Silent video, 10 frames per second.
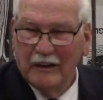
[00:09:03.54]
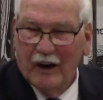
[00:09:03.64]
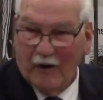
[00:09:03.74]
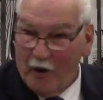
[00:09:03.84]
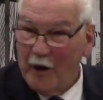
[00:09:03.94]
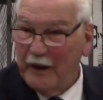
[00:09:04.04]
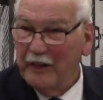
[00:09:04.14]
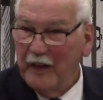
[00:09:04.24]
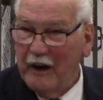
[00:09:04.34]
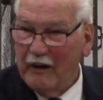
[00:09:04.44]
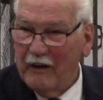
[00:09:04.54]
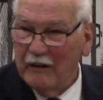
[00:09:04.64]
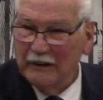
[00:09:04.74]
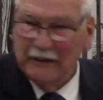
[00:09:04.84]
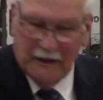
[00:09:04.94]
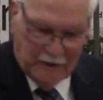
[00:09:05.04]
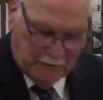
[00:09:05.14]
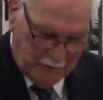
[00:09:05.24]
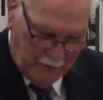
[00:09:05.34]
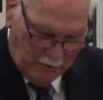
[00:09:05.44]
are already there, you know.
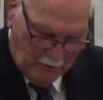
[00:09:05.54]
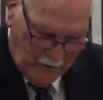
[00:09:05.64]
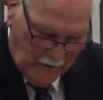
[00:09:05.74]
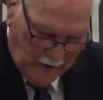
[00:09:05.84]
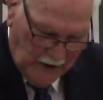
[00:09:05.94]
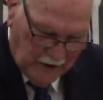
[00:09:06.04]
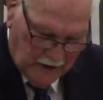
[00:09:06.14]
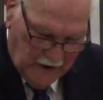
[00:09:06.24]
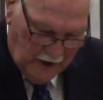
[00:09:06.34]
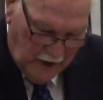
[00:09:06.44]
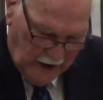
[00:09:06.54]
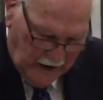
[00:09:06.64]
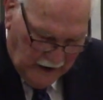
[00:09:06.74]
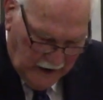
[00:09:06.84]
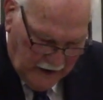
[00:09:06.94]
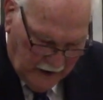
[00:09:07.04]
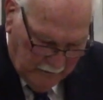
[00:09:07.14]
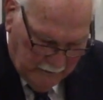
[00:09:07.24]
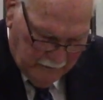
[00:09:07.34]
And uh,